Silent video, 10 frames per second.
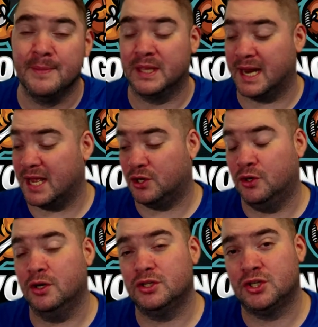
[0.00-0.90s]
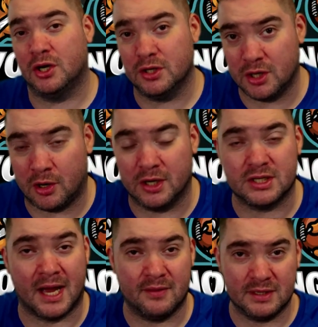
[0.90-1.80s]
get a good chunk yardage
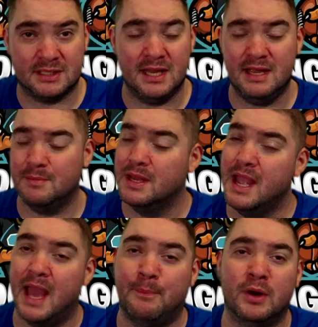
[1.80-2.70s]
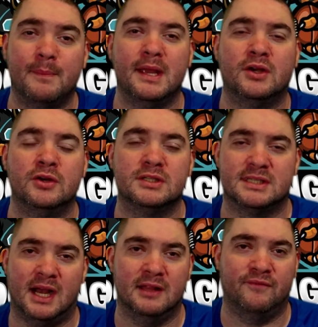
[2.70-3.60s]
out of this team, and put up a good
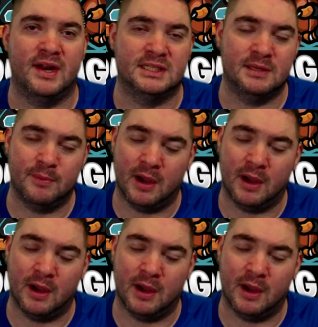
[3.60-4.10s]
solid fantasy